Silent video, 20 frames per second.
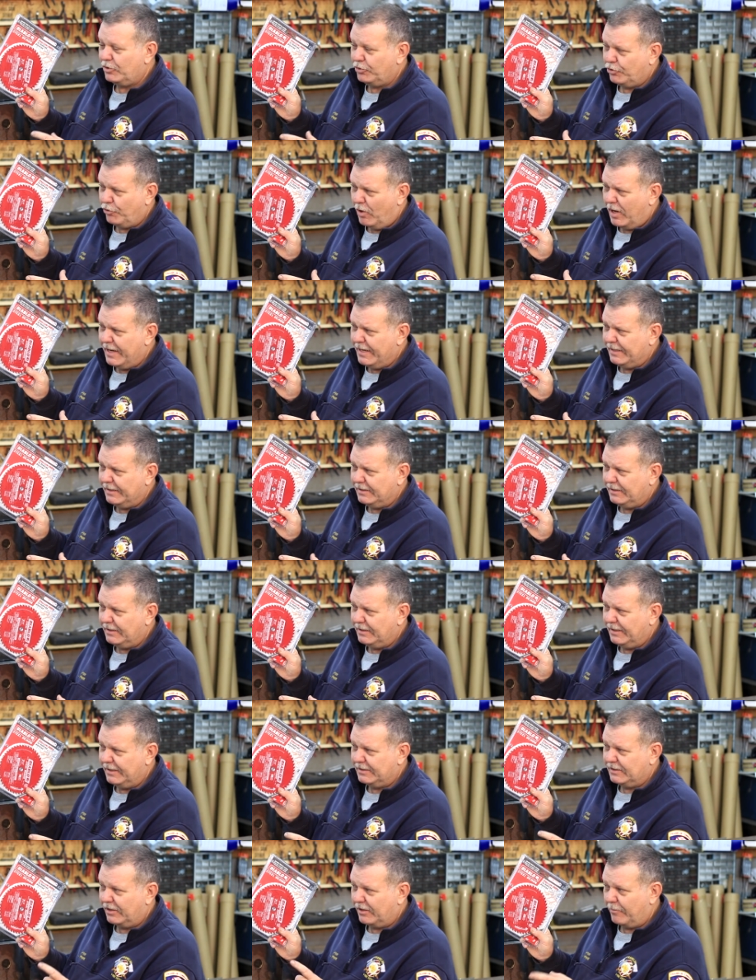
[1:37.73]
drain
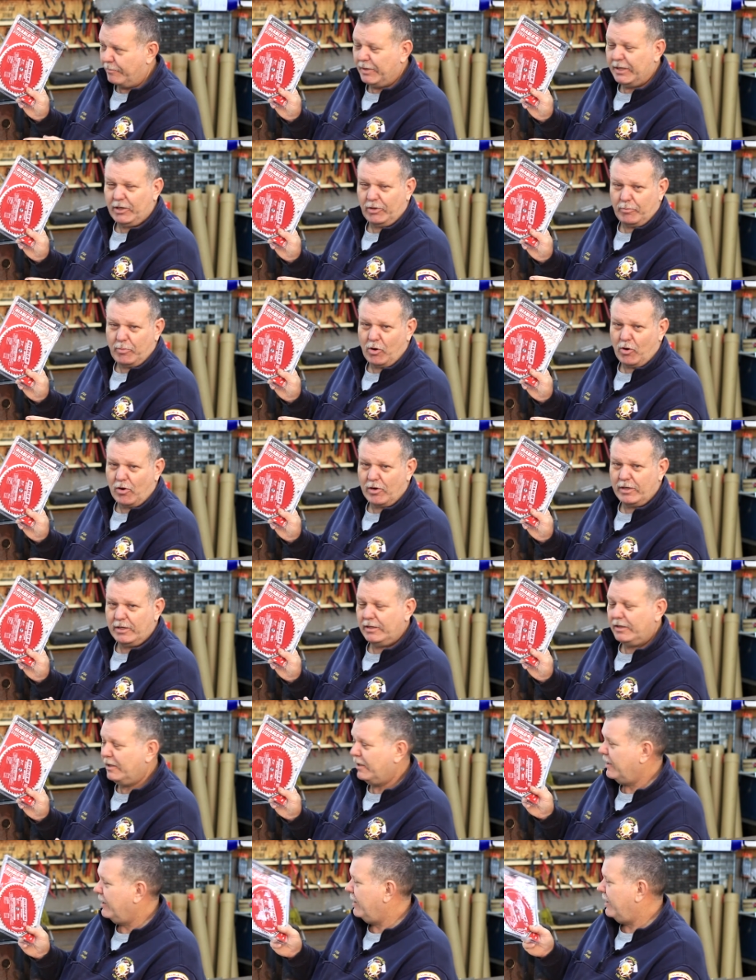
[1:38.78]
into the bigger part,
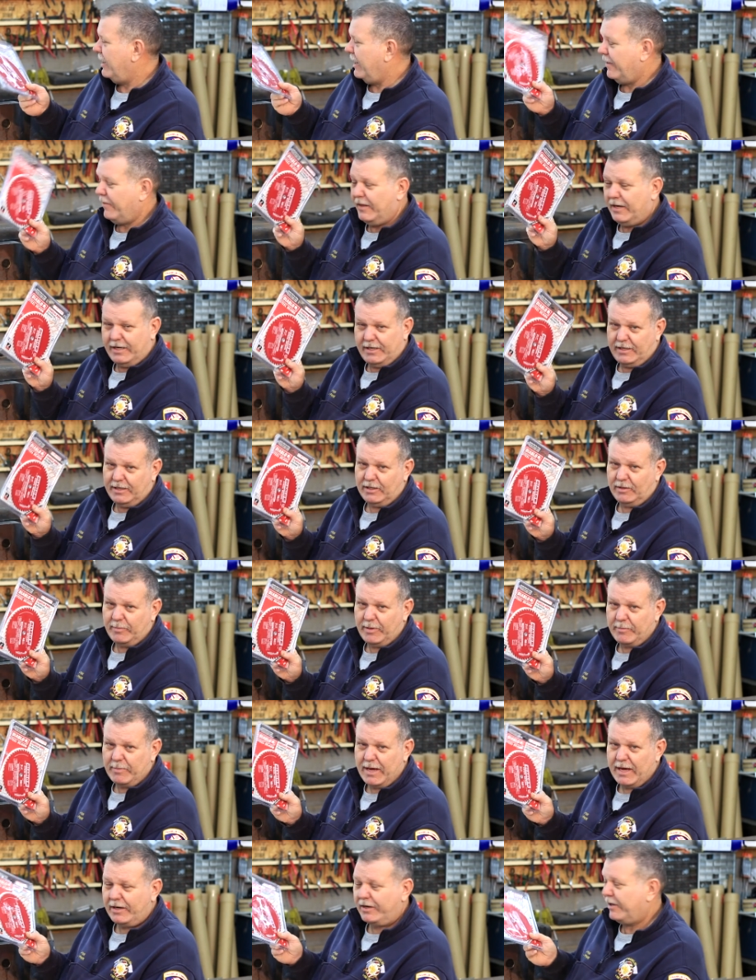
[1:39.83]
and then it'll
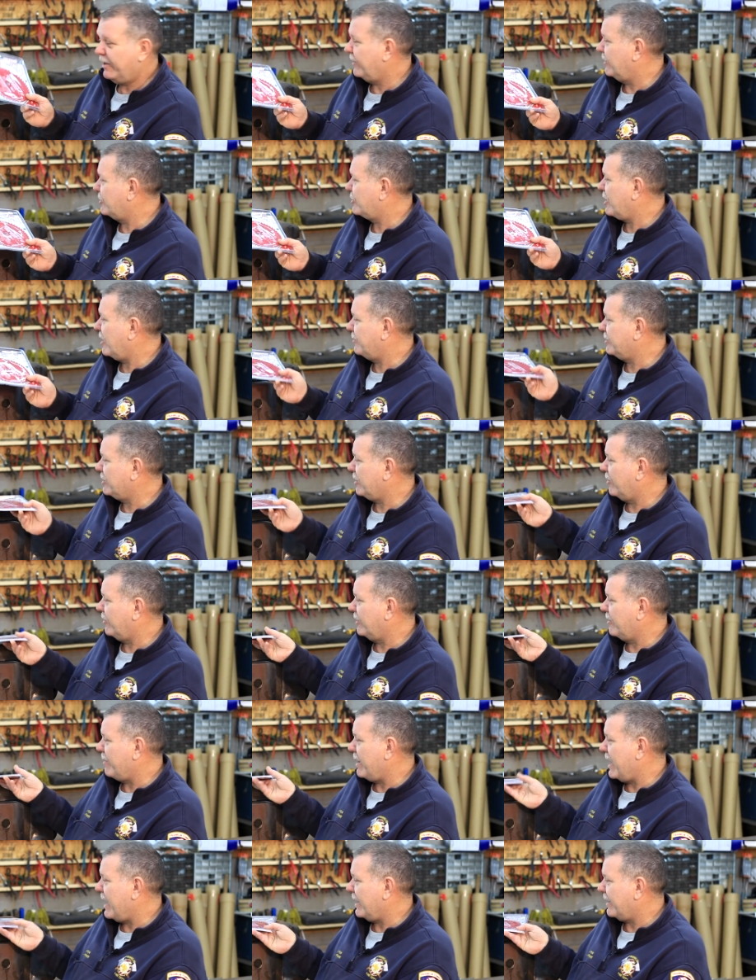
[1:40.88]
be mounted in the chop saw in
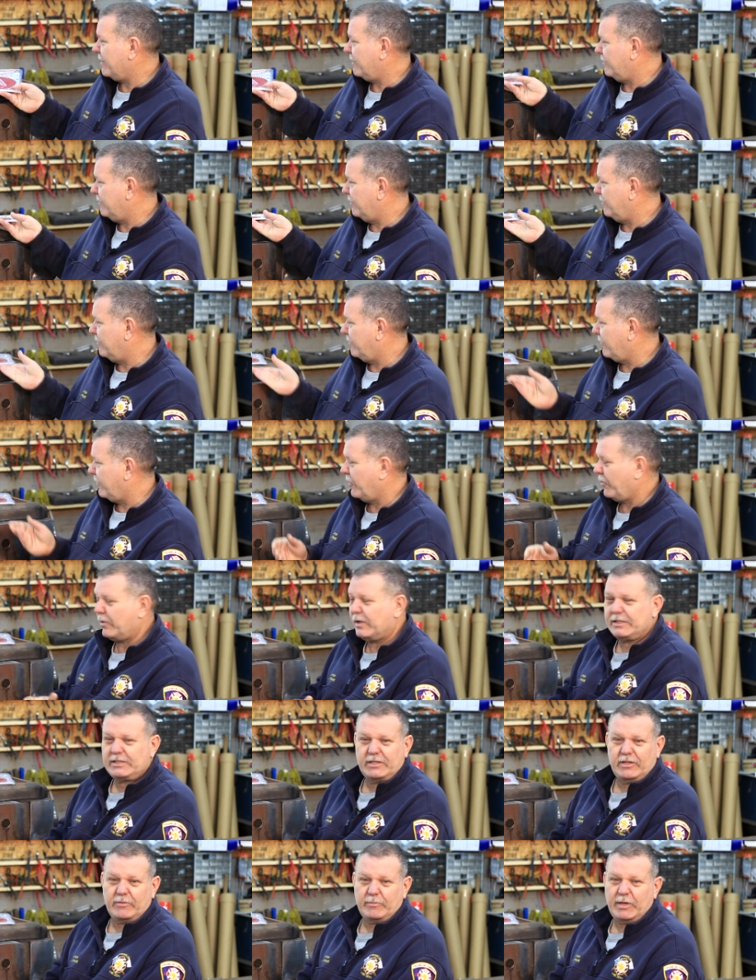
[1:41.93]
the back for the
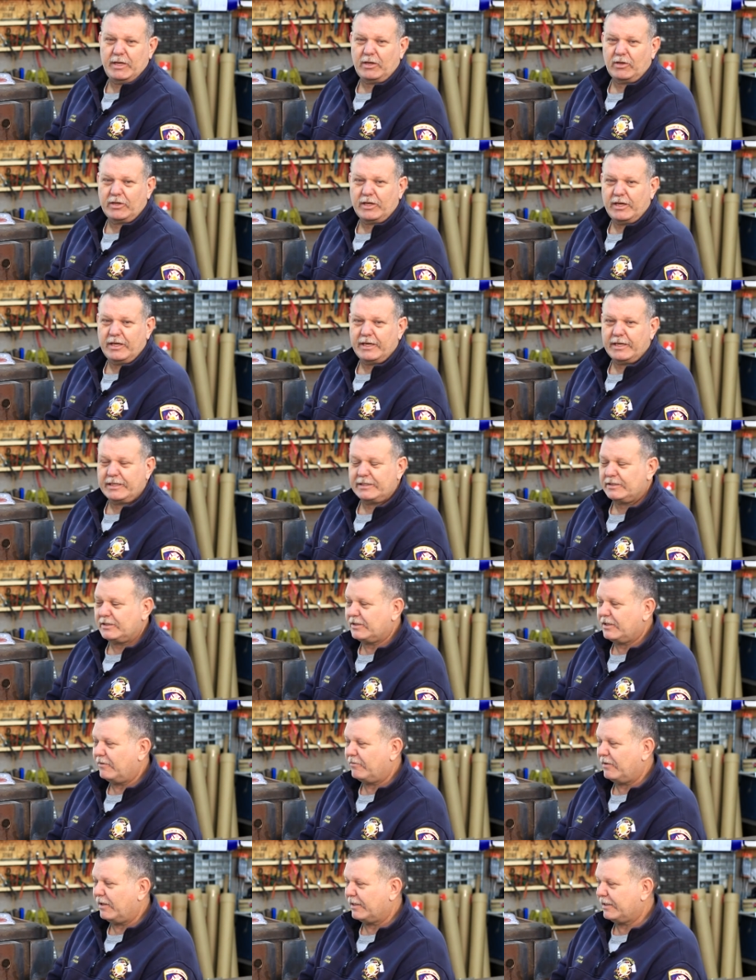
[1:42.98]
rest of the metal cutting and
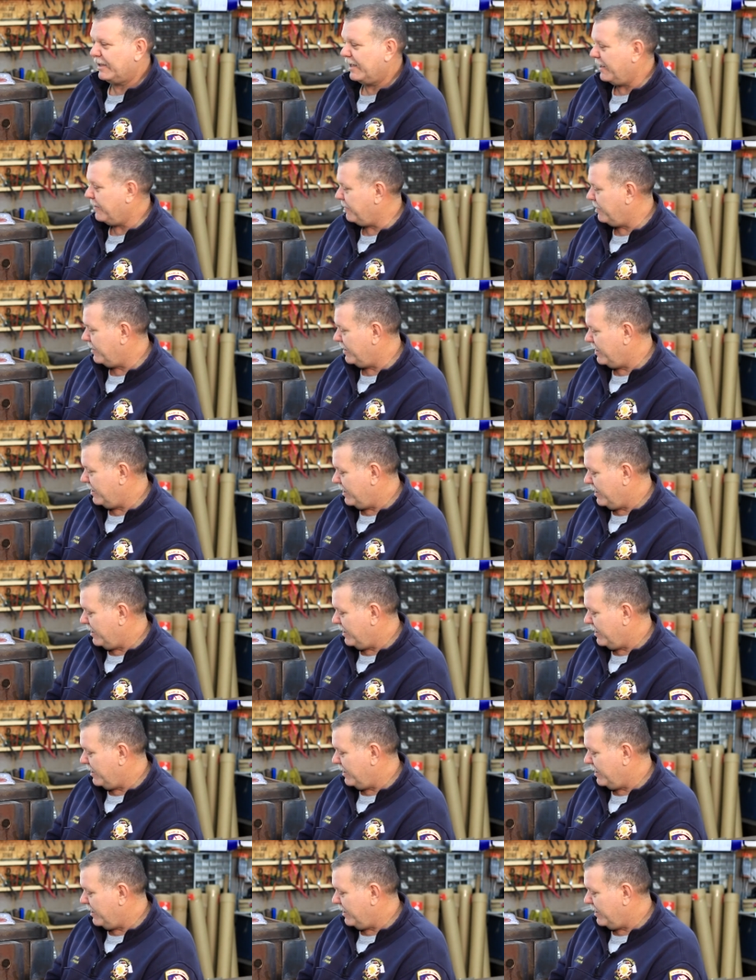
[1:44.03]
stuff like that.